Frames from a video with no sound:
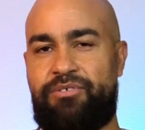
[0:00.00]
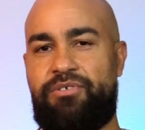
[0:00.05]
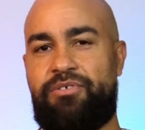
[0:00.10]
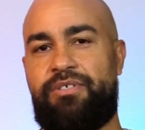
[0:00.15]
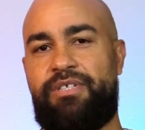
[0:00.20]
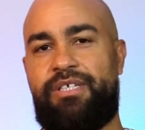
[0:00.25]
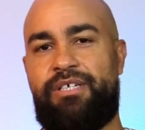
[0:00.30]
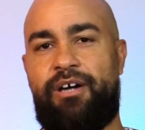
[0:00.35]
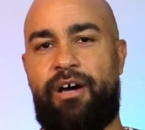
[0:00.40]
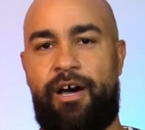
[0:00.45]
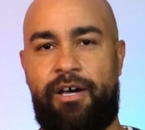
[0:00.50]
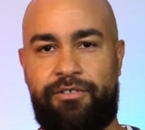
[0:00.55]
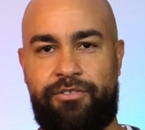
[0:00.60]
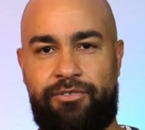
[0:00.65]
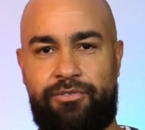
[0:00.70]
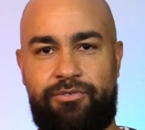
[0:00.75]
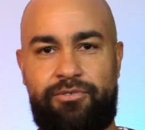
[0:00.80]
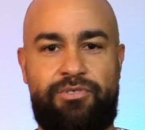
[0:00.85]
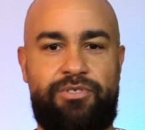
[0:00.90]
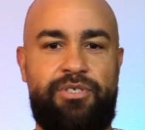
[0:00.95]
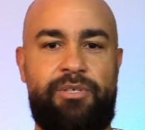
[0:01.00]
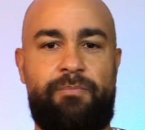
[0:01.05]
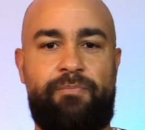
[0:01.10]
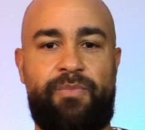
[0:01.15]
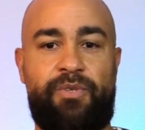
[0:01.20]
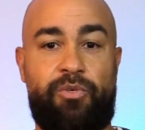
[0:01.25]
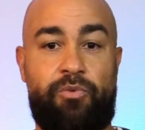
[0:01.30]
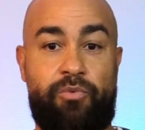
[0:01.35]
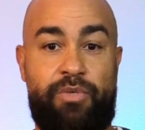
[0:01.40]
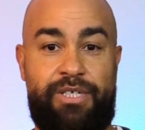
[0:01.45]
to the author's
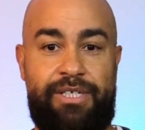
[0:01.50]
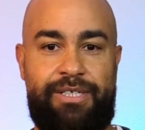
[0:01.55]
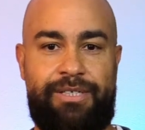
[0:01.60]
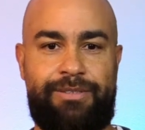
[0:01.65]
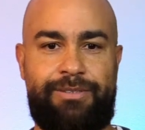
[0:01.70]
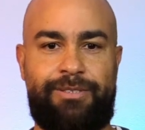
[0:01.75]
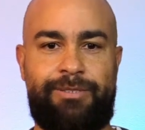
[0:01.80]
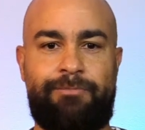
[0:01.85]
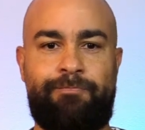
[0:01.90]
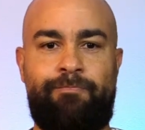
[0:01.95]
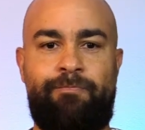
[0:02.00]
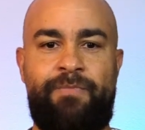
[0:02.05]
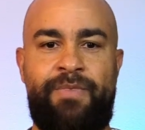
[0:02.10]
greetings.